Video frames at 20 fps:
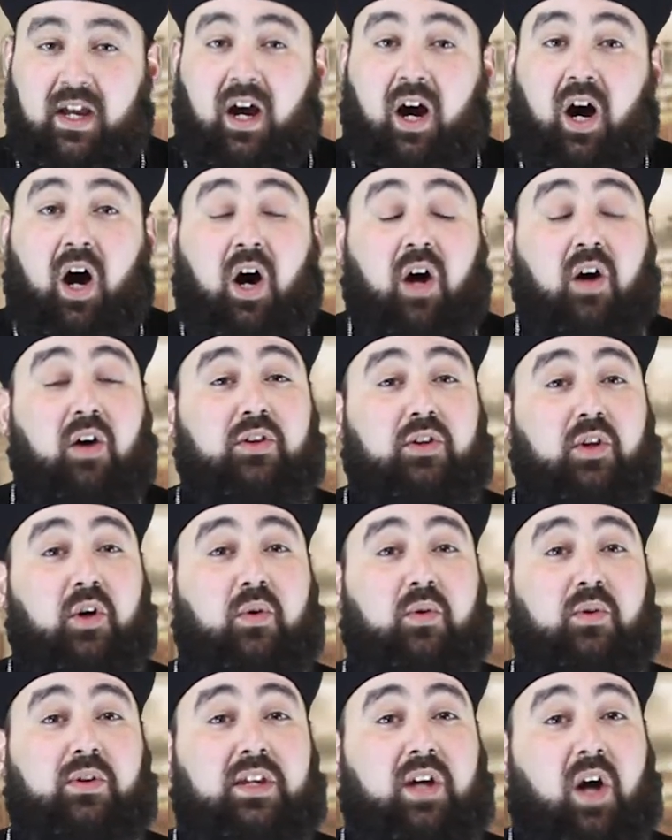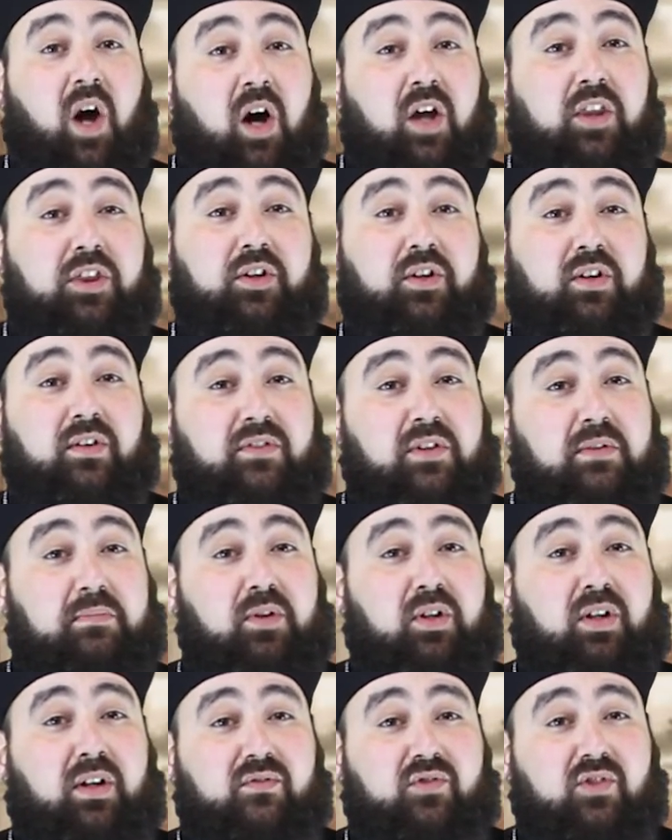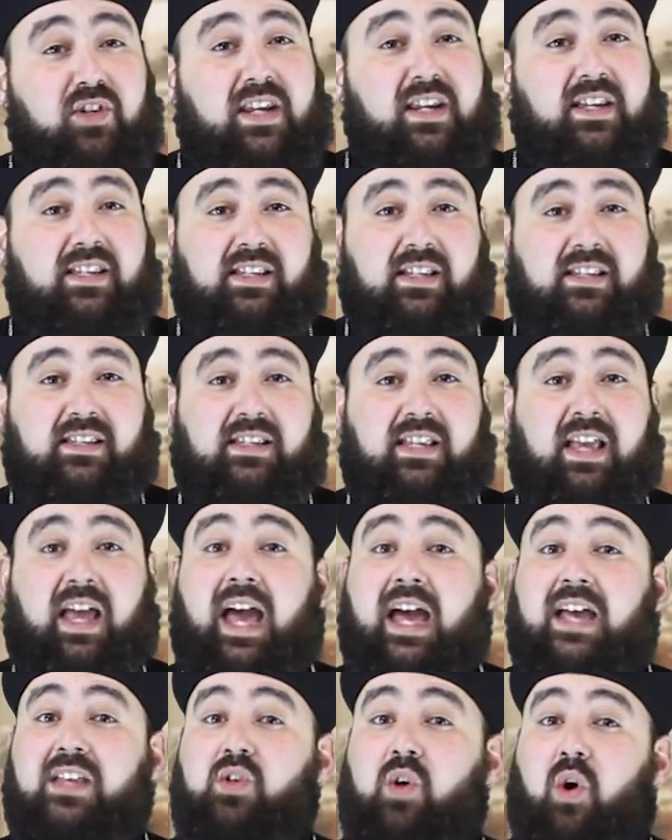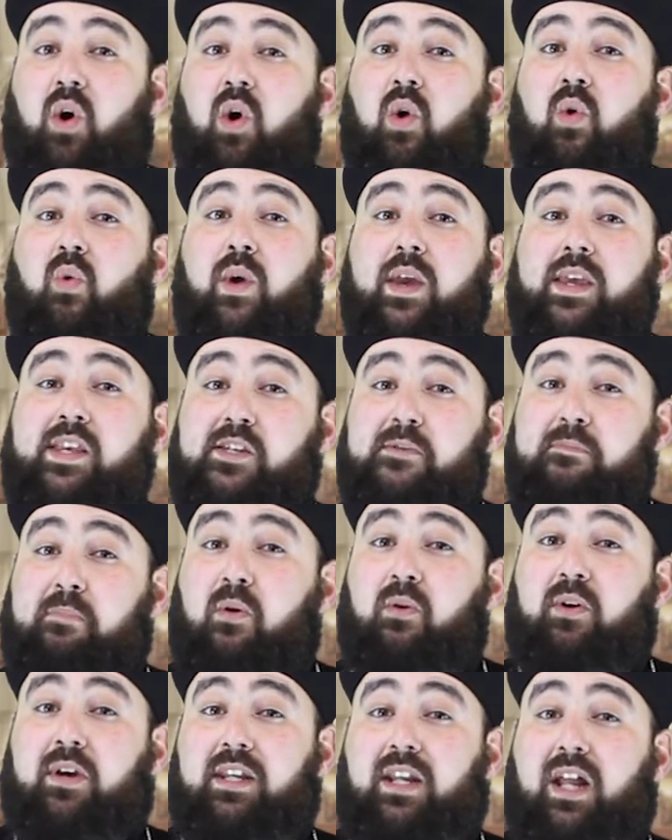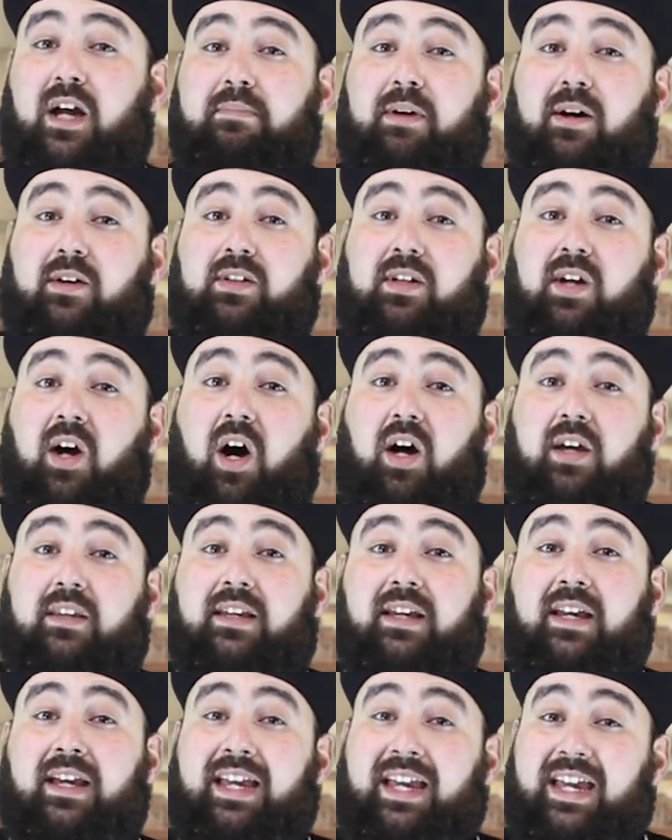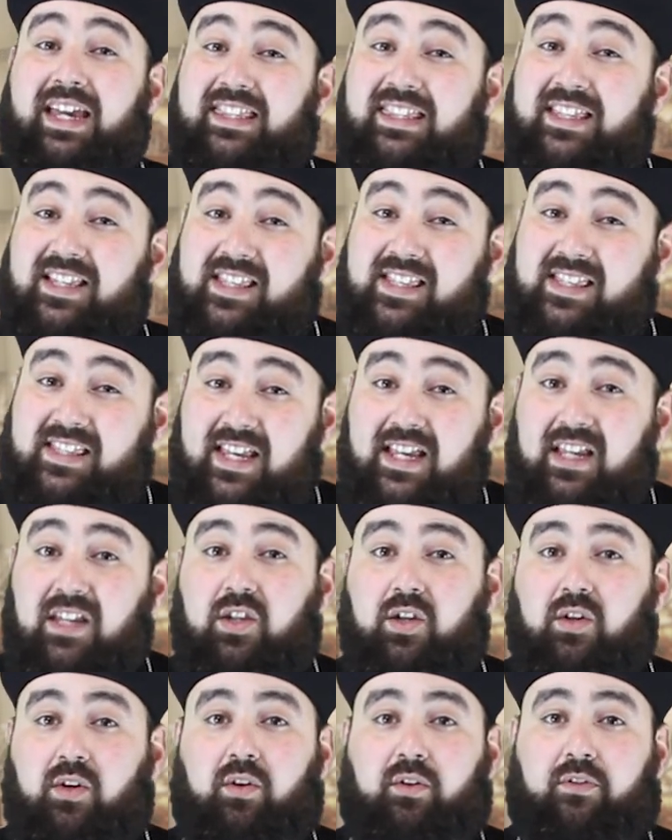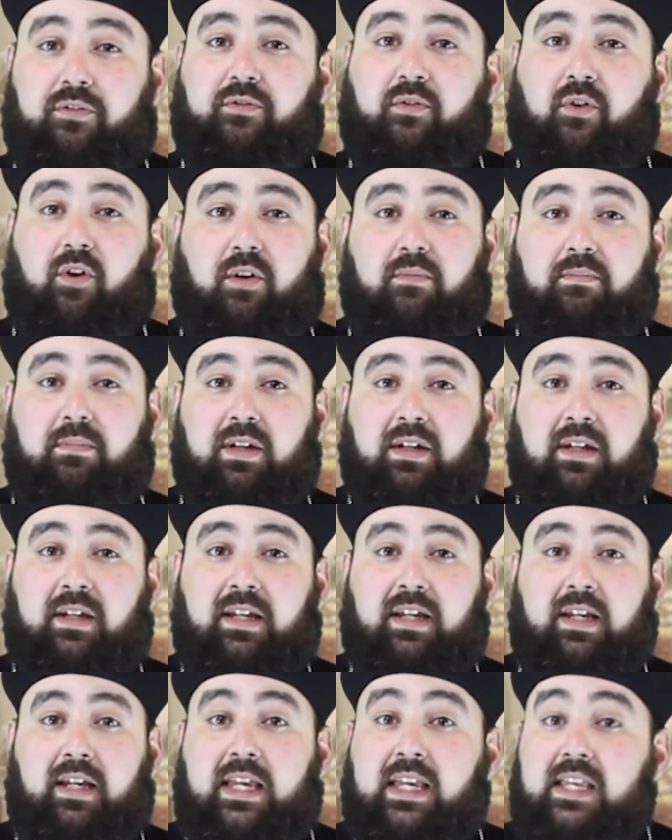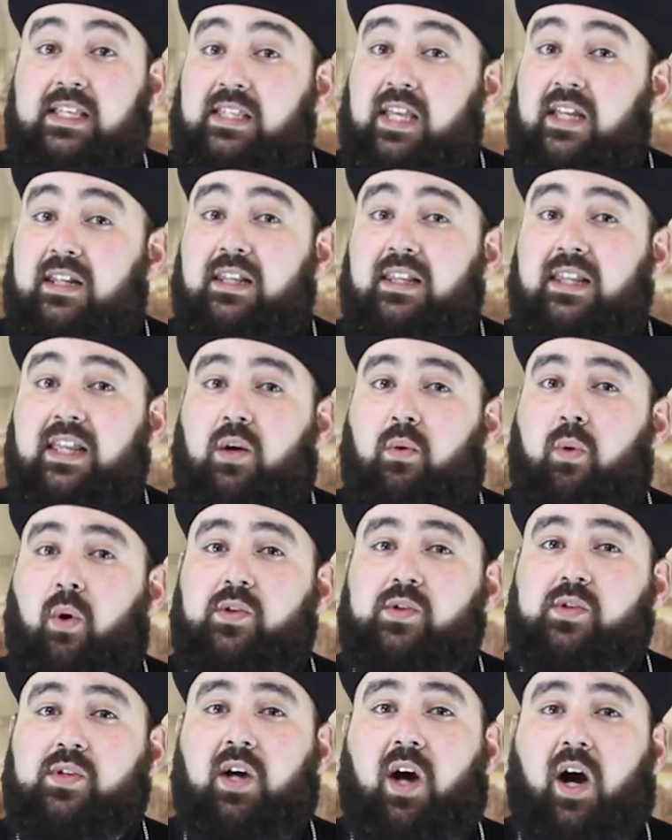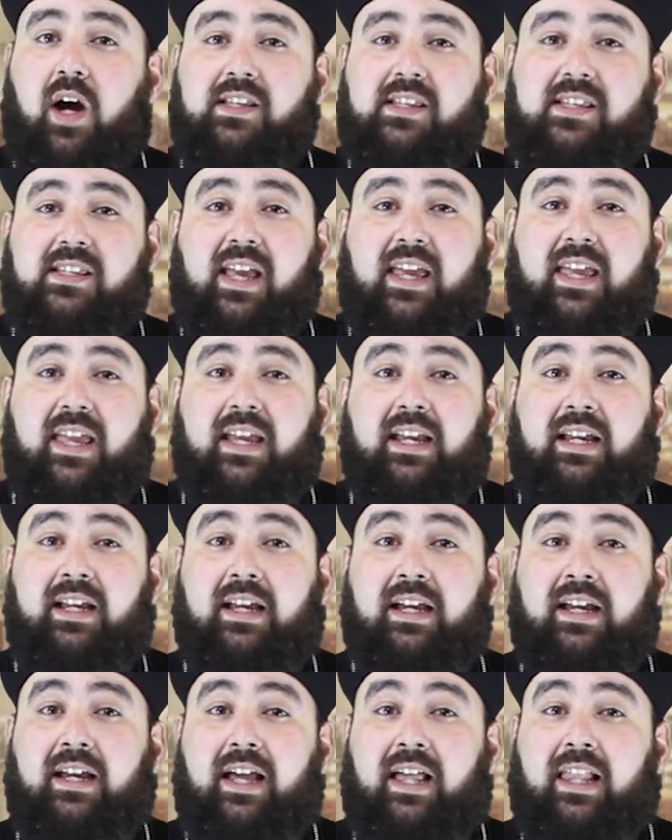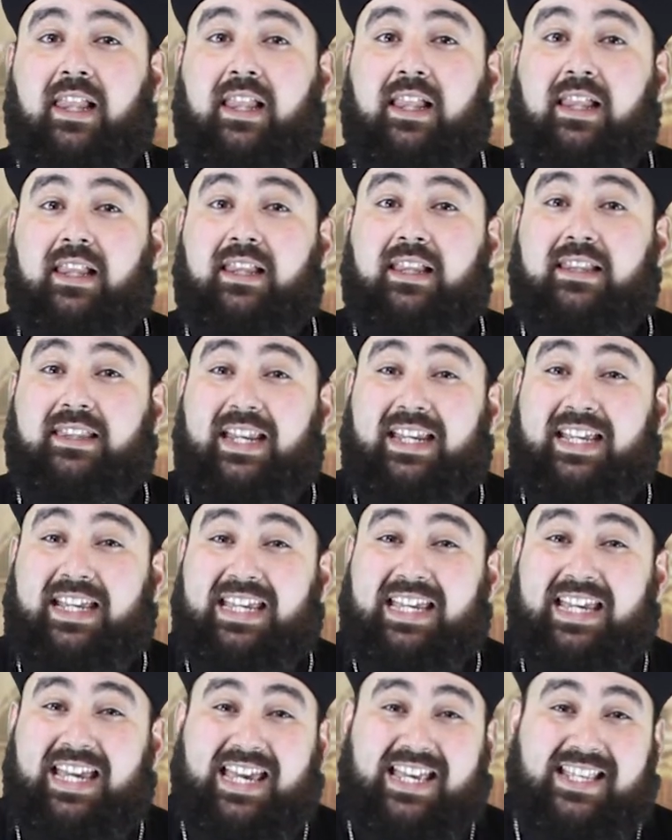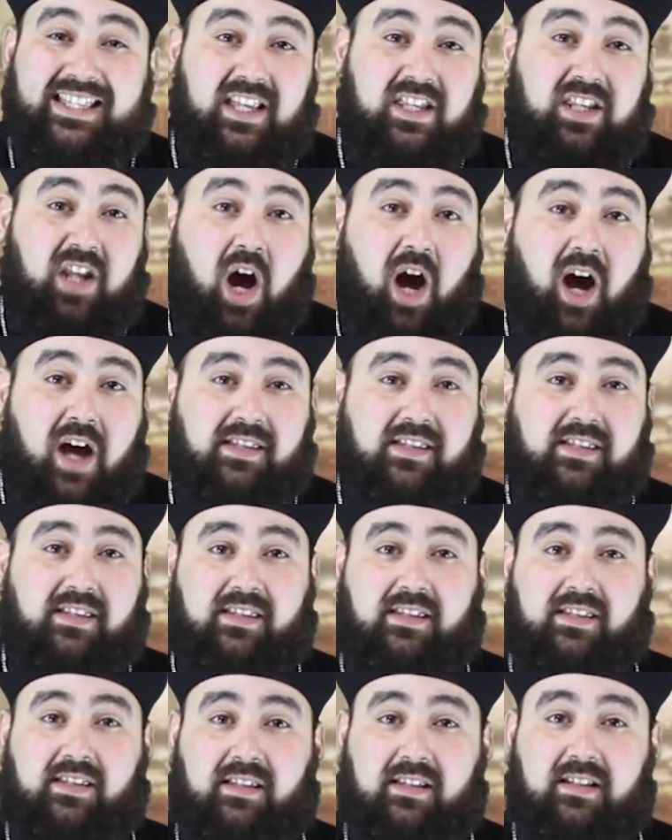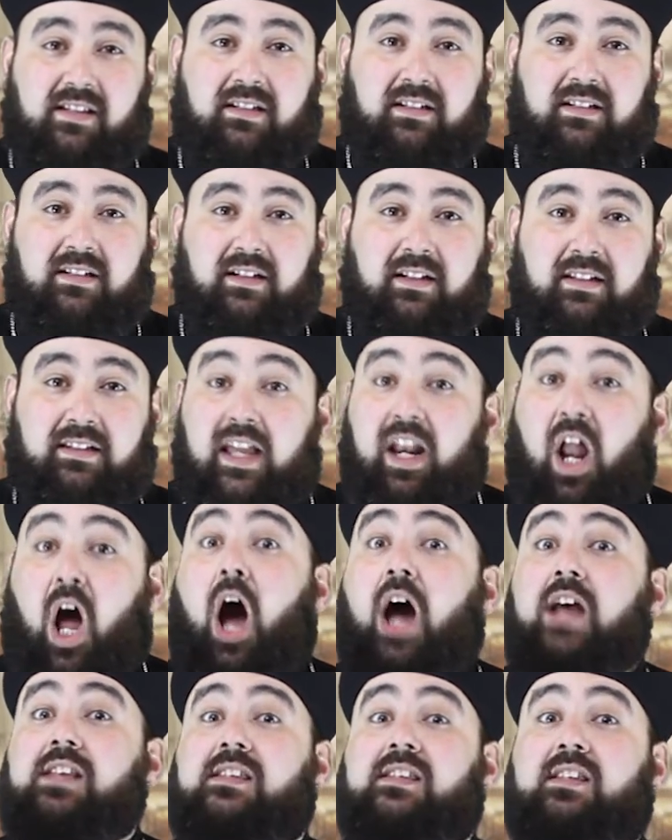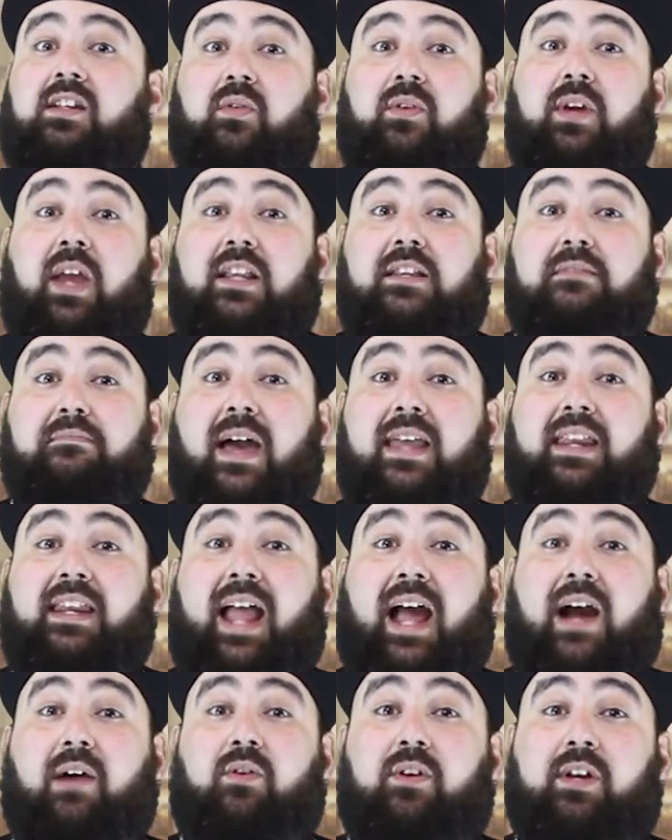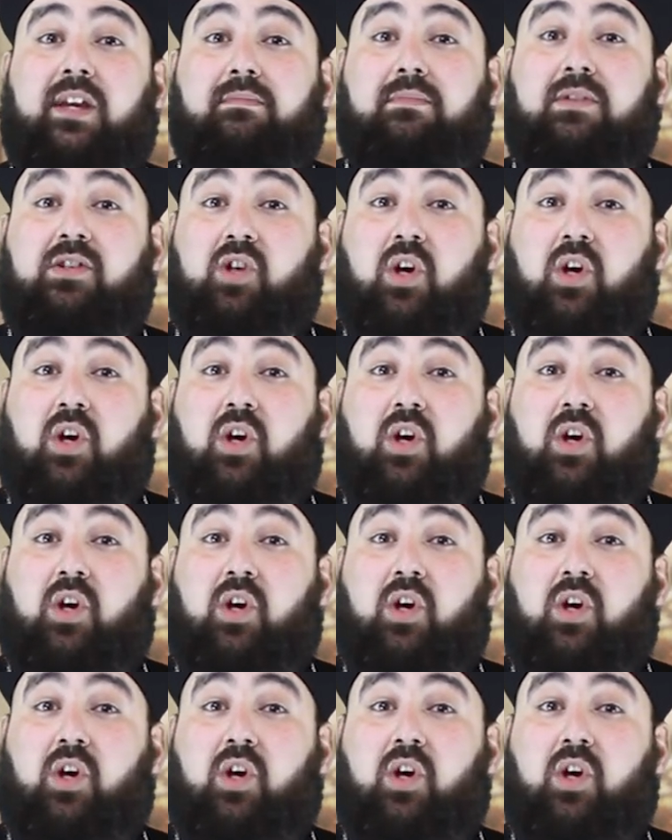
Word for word: Although the author of the book of Genesis has always spoken about God in the singular form, he suddenly quotes God saying that He is an us. Let us create man in our image